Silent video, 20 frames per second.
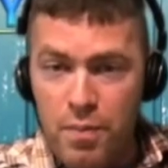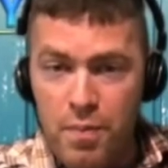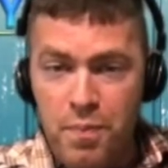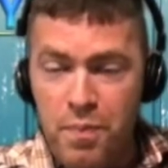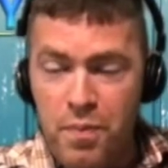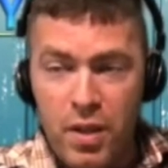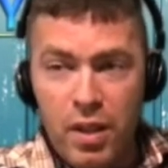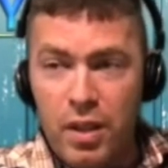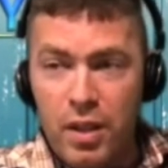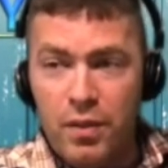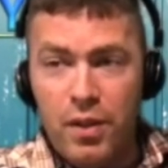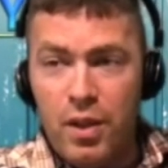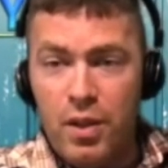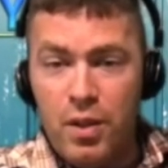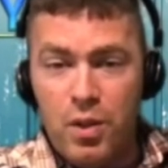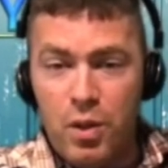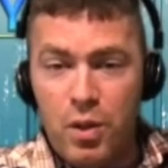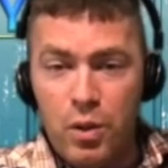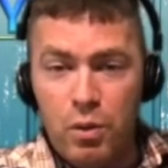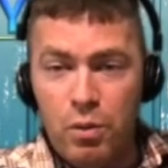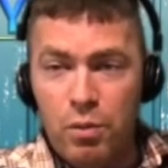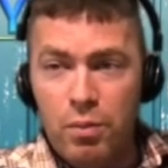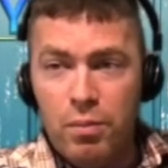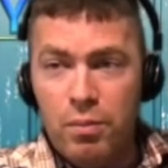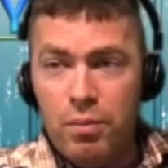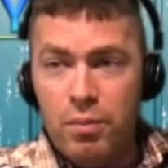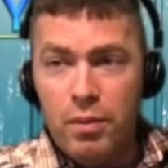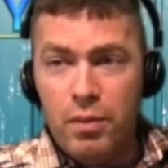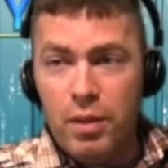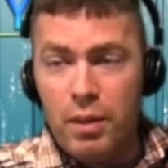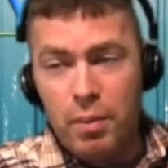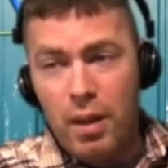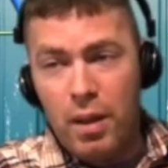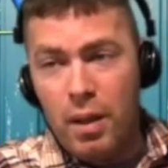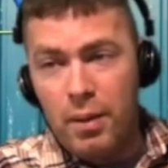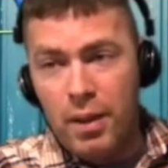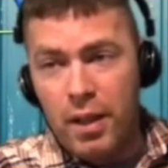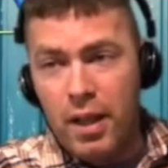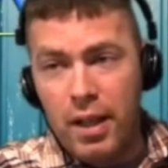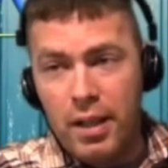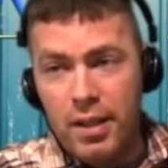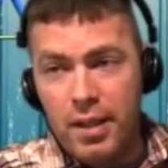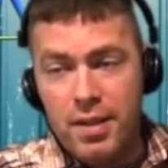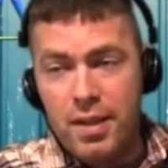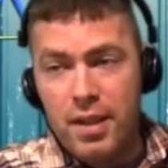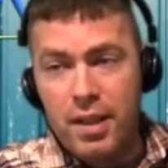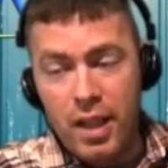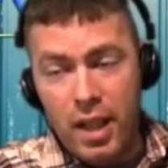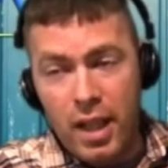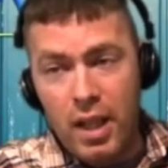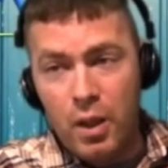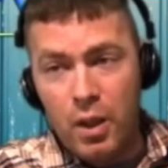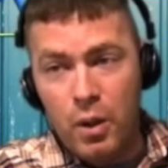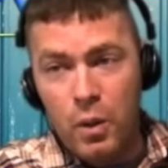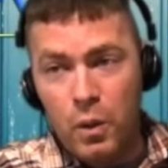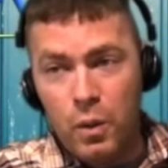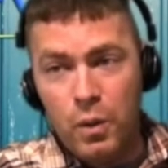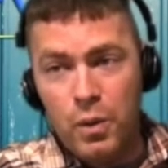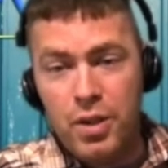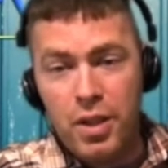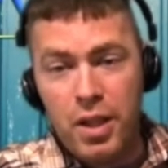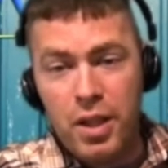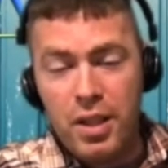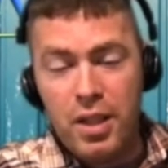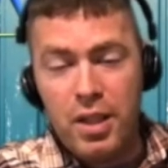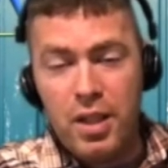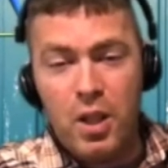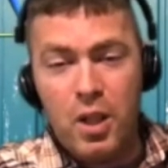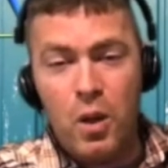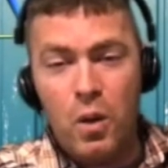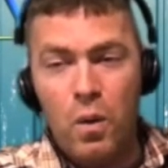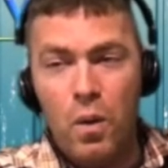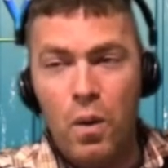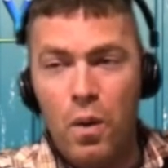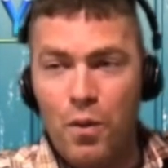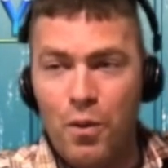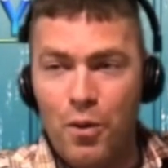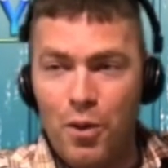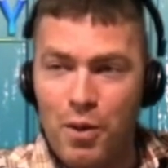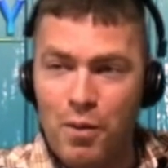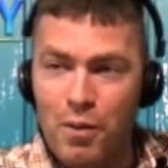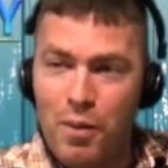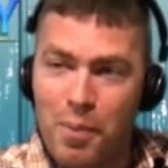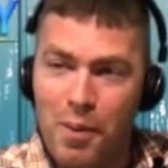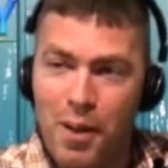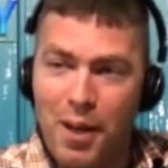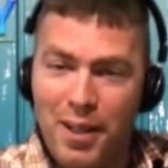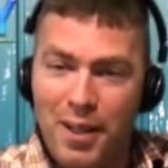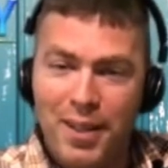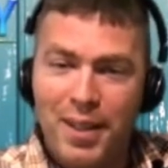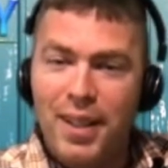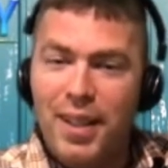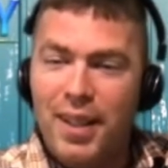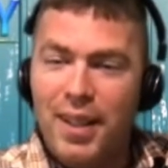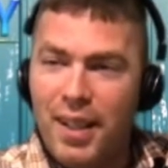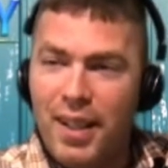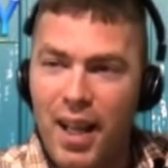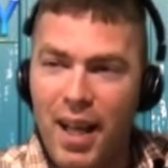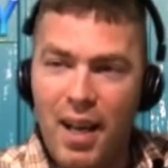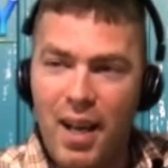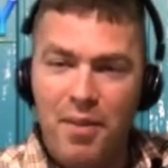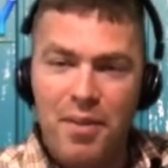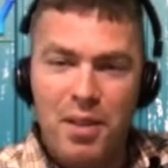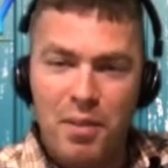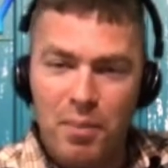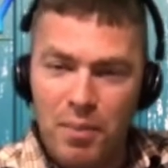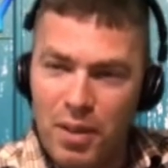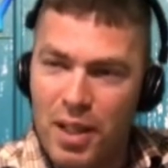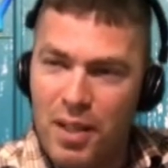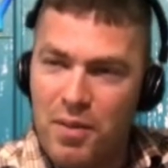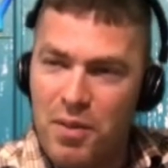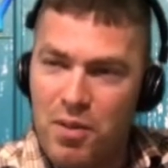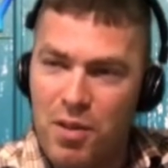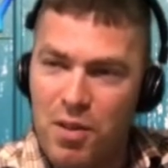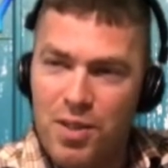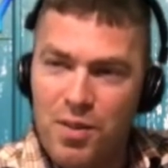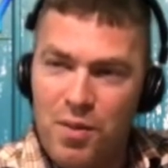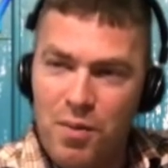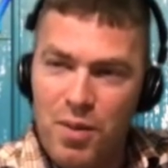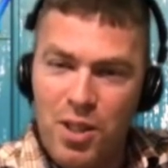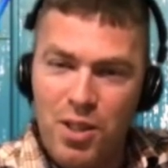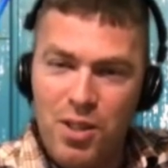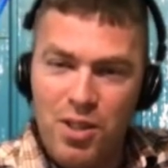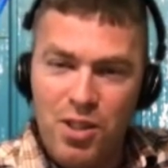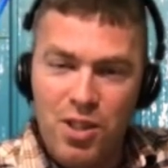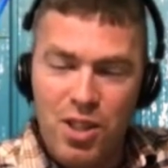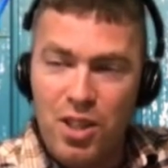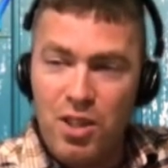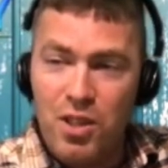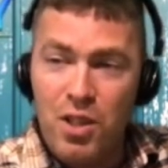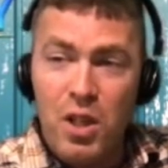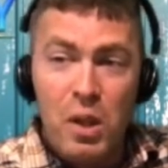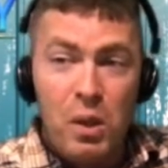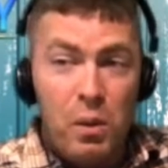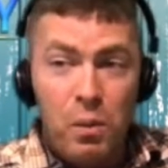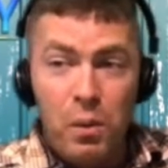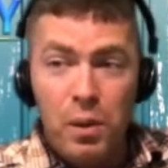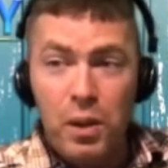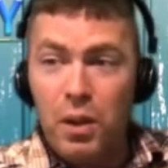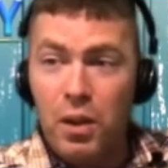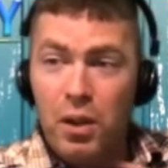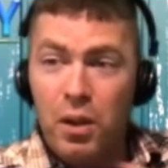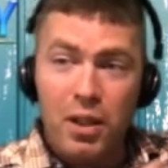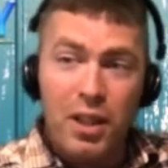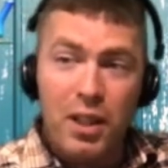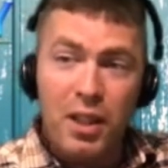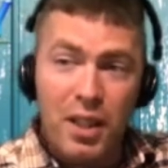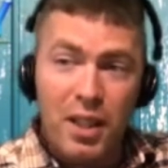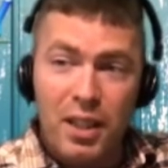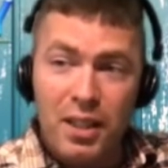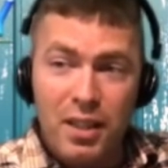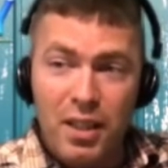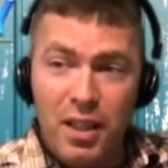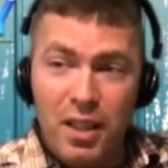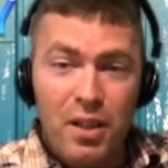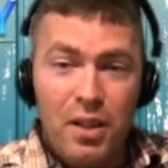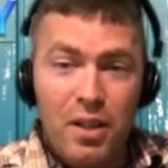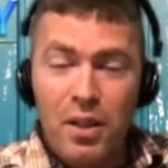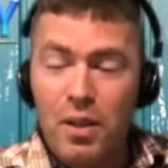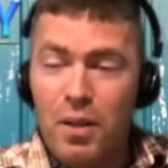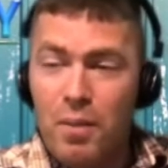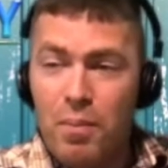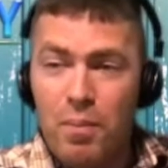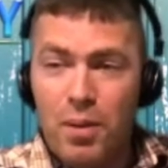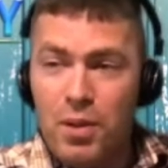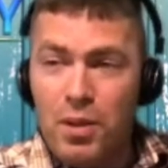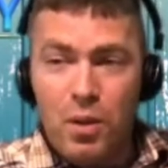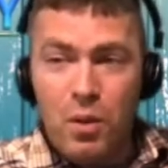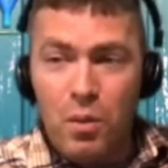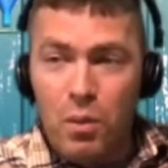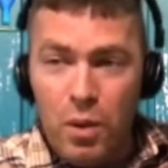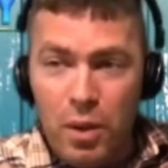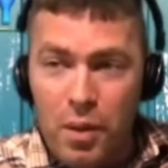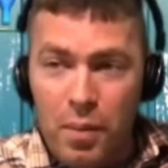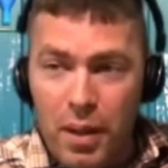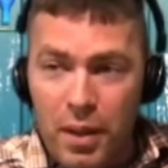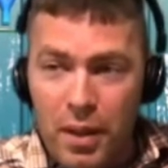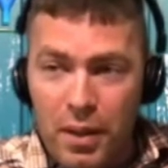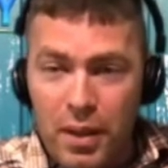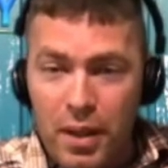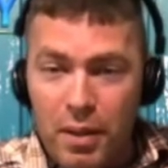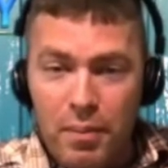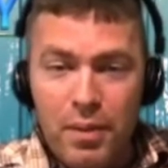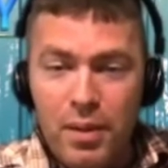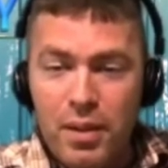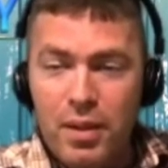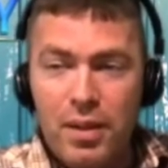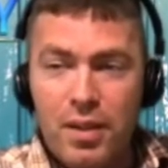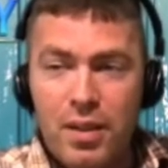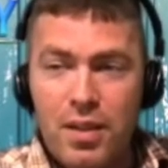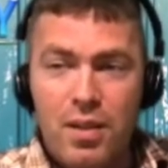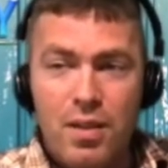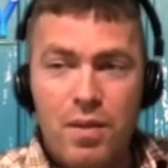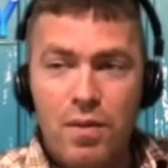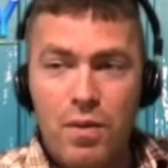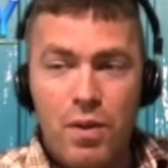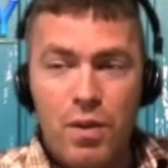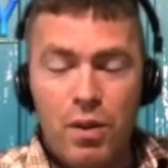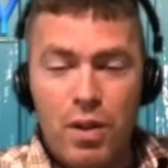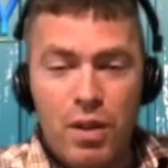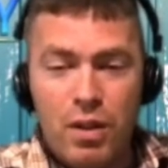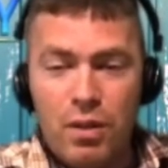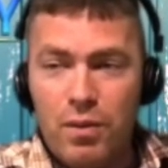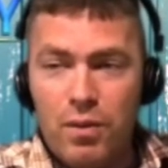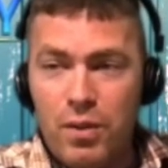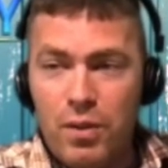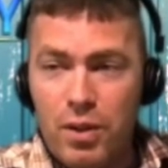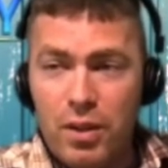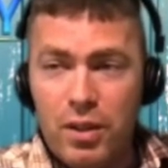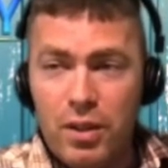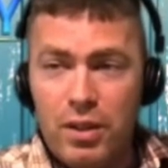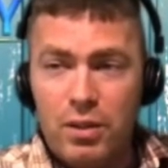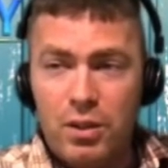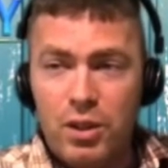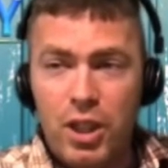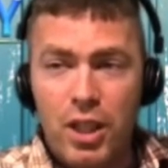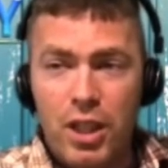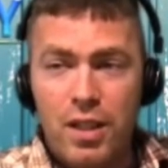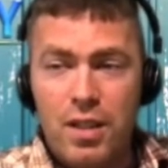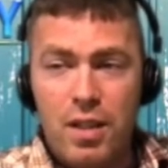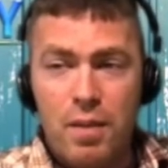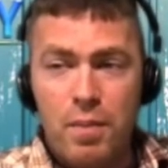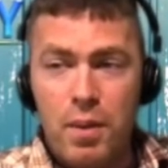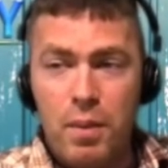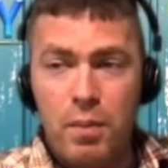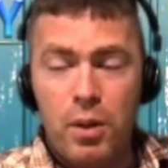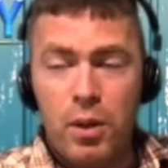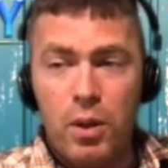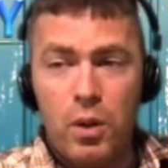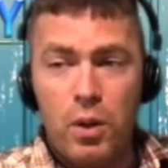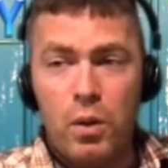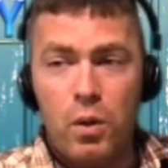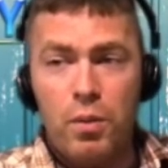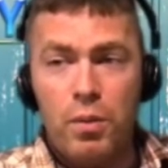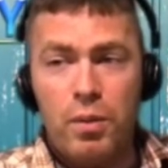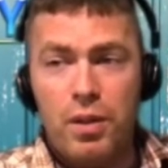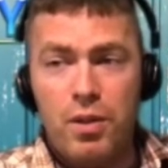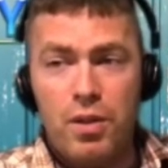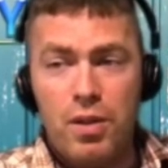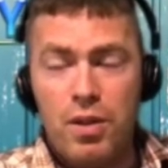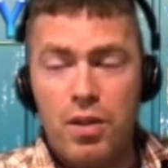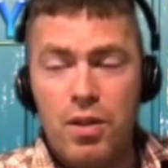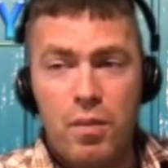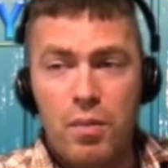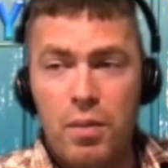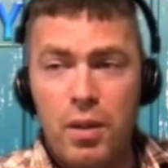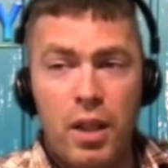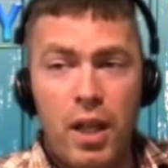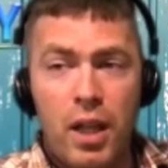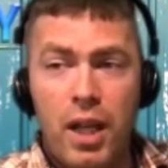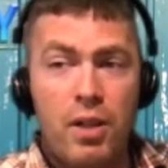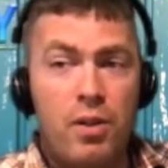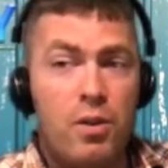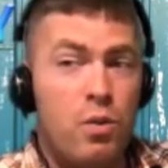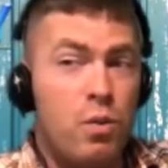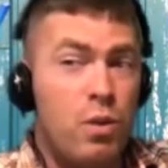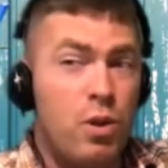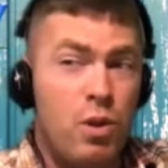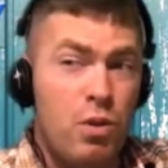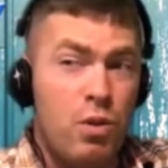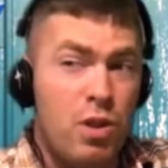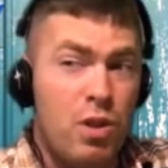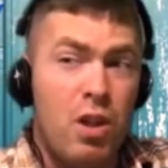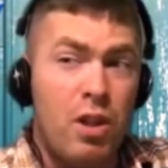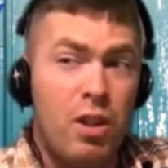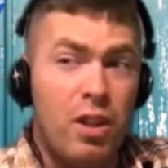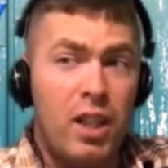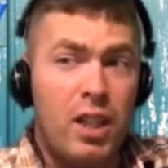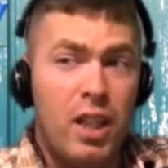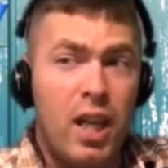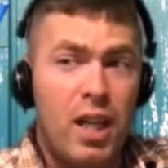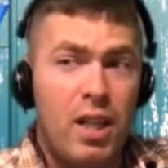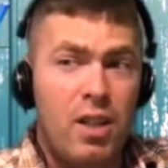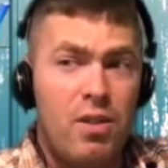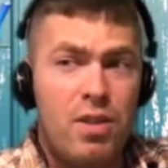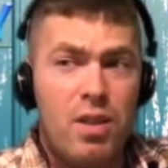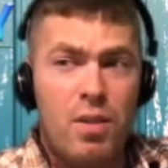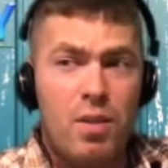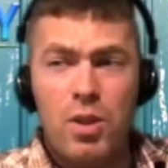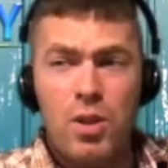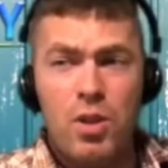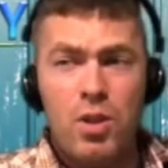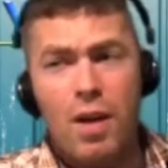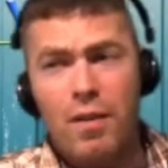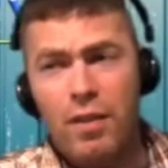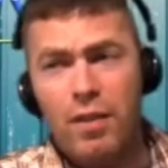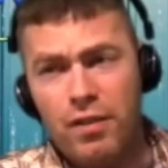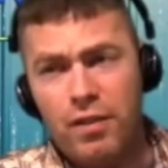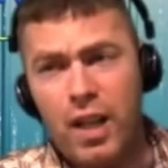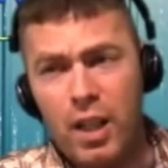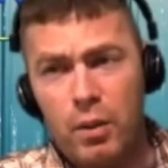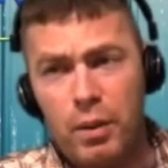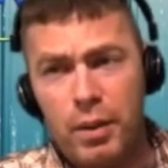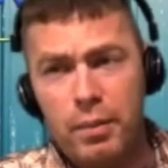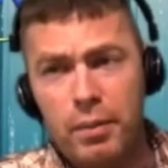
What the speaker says: And if they do, they're probably condescending a-holes that need to go over and repent and have some life transformation change. We all can get there. But don't worry about them. It's very, very little chance that people are going to go over and just start being haters. Once you start getting haters, that means you have a following.